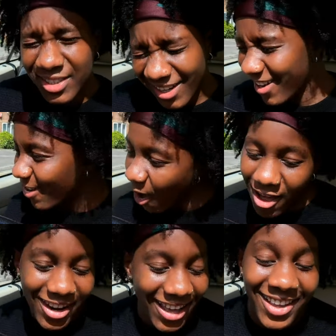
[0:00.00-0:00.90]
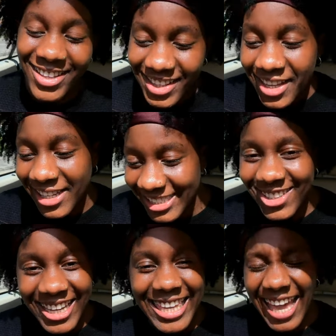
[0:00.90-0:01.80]
Like, no, like, he's
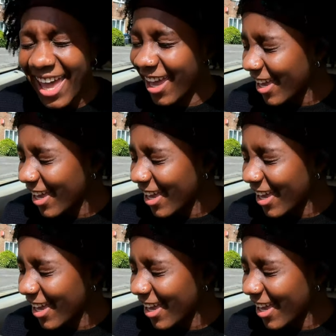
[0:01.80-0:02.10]
going to get